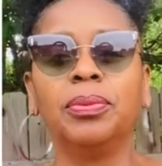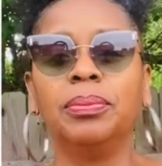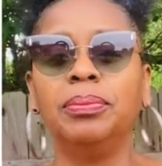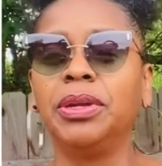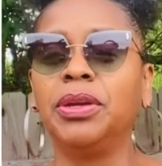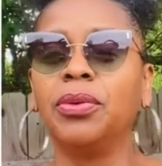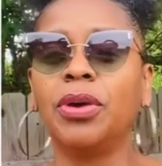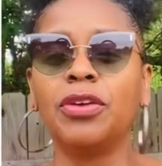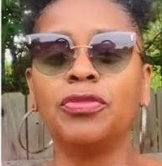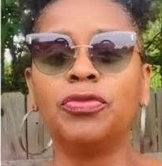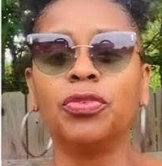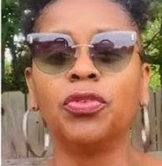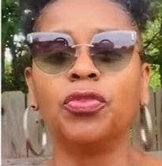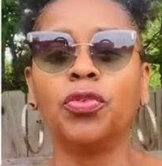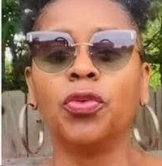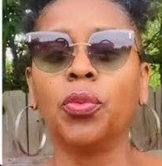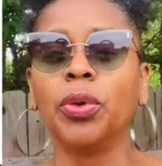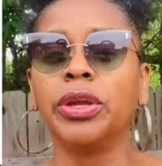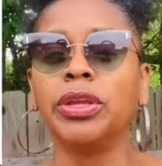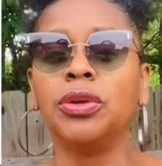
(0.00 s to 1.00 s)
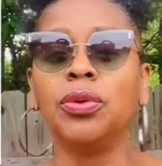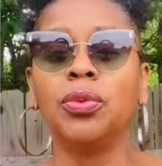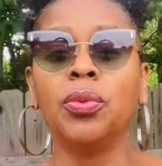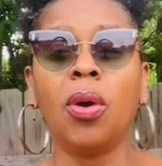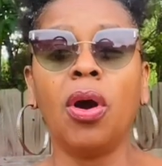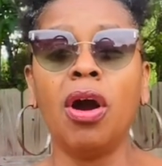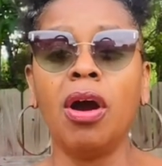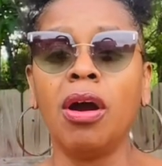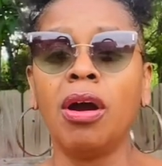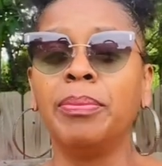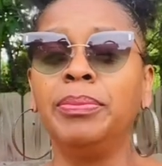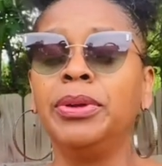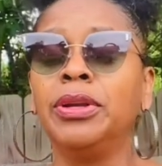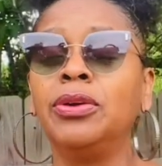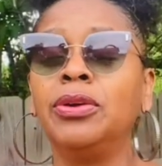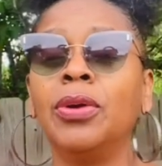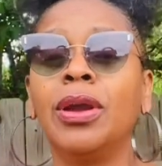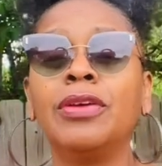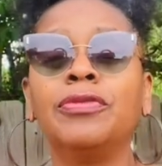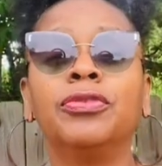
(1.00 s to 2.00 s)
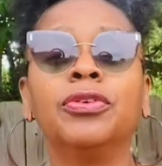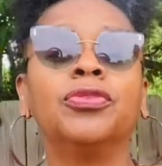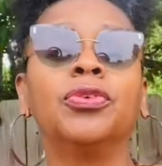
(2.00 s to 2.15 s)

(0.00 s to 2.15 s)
Be grateful for where you are. Be grateful